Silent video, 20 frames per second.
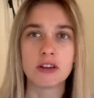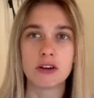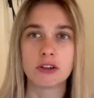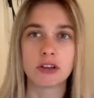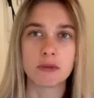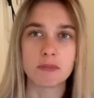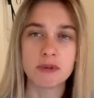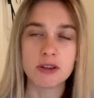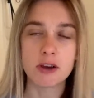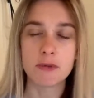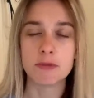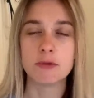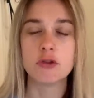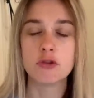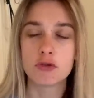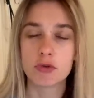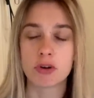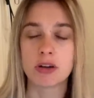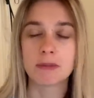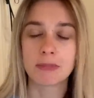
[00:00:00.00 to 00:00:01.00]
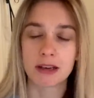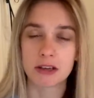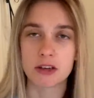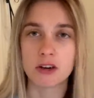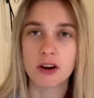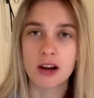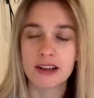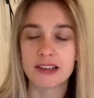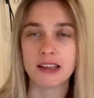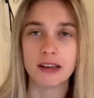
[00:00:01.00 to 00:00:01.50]
Hag he'd be open to joining Man
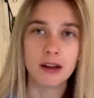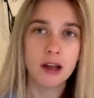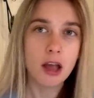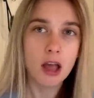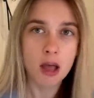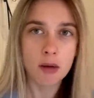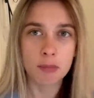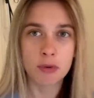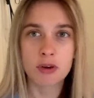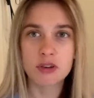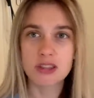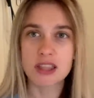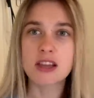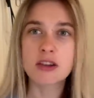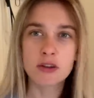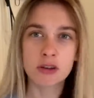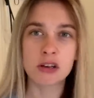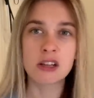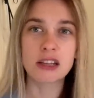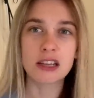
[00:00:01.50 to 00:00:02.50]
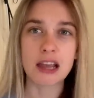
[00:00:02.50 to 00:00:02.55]
United because they couldn't